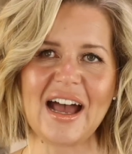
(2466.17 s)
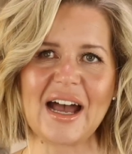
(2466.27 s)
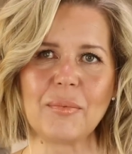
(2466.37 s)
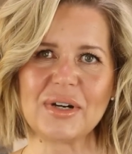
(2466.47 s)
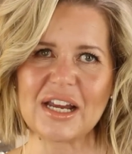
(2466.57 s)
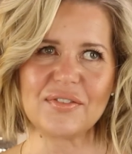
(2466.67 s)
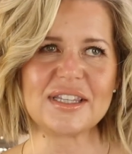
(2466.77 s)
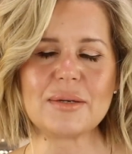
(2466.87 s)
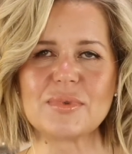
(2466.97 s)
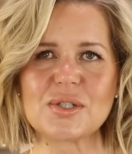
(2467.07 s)
When
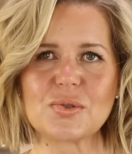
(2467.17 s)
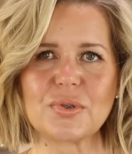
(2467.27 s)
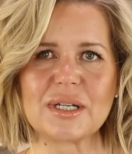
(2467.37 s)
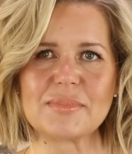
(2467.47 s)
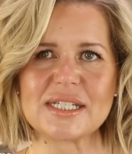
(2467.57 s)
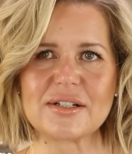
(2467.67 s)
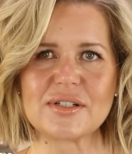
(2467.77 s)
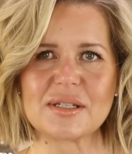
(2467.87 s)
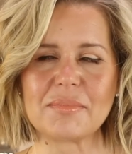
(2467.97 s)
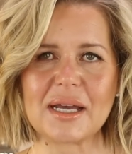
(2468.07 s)
everything was stored
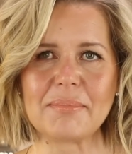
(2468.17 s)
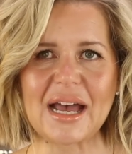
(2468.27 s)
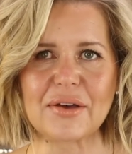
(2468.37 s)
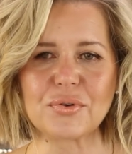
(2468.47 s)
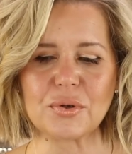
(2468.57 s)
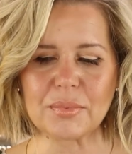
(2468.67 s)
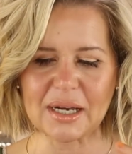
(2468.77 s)
upstairs in my bathroom,